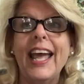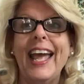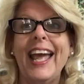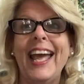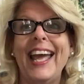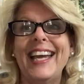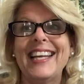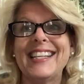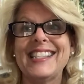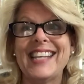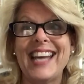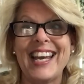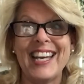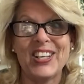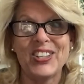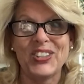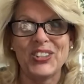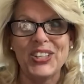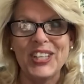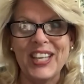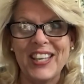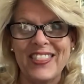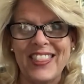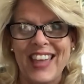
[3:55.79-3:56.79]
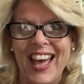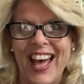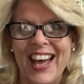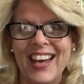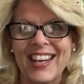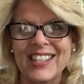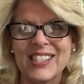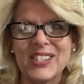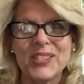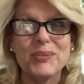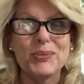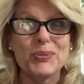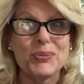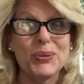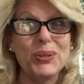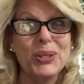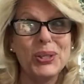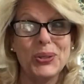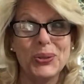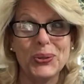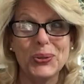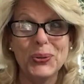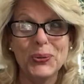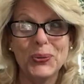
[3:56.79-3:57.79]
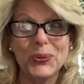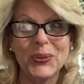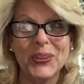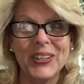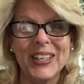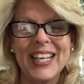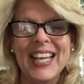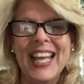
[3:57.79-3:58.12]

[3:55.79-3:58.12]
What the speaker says: and take a look at that, because it was really cool.